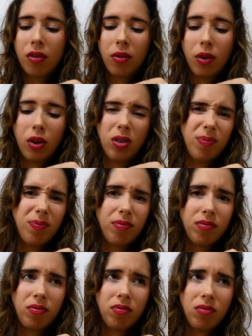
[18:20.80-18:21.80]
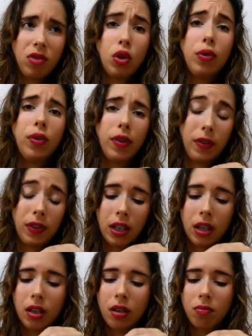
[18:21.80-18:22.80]
for
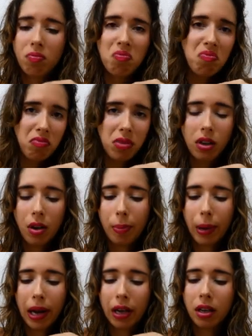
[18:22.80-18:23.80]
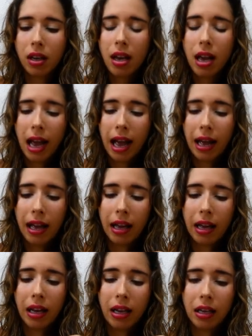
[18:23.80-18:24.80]
$2.50. It's not bad.
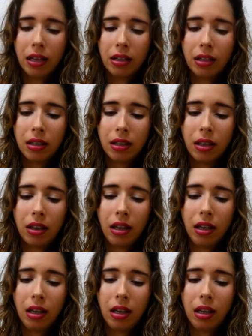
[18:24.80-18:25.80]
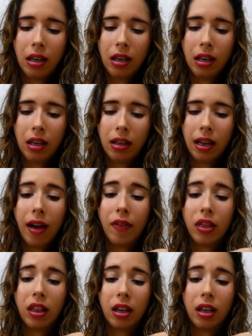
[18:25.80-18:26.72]
And they have